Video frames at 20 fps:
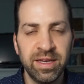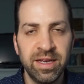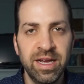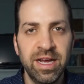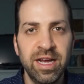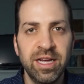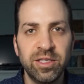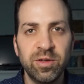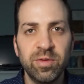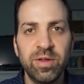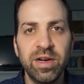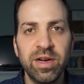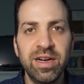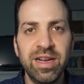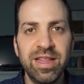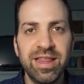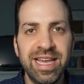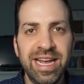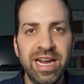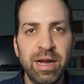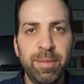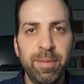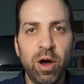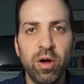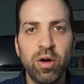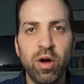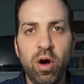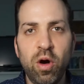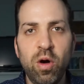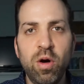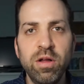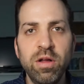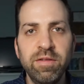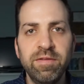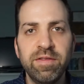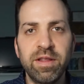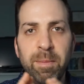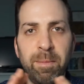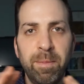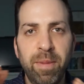So they're going to think about all of
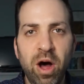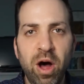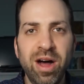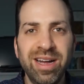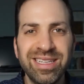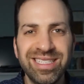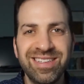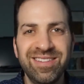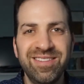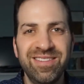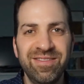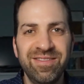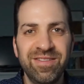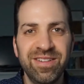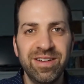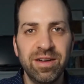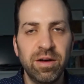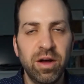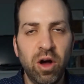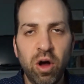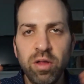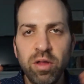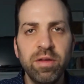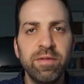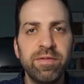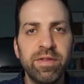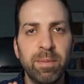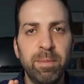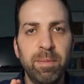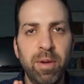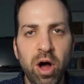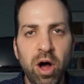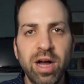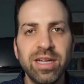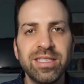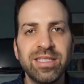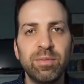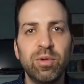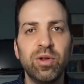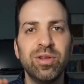the positive, all of the
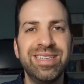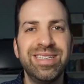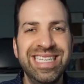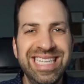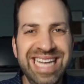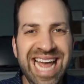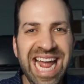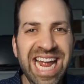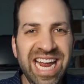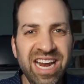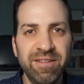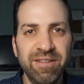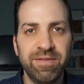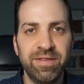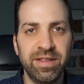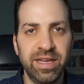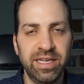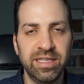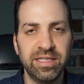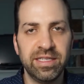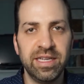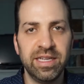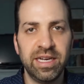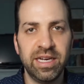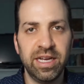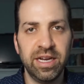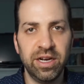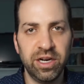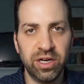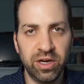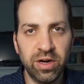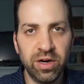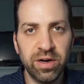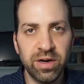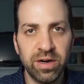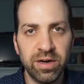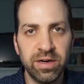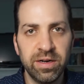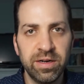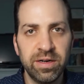possible negative things that can
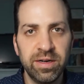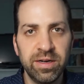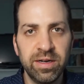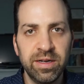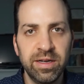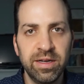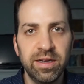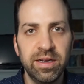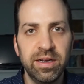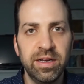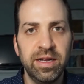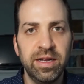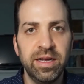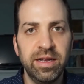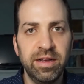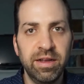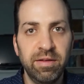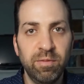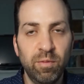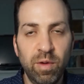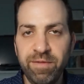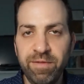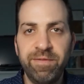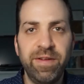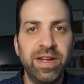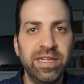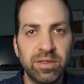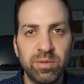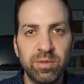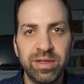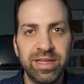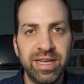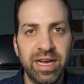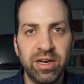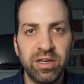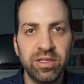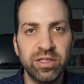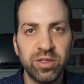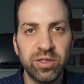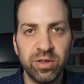occur when faced with that
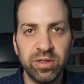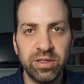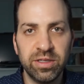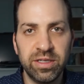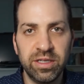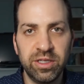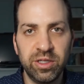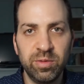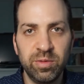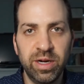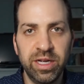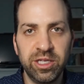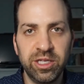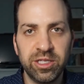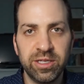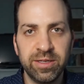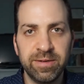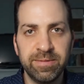uncertain situation.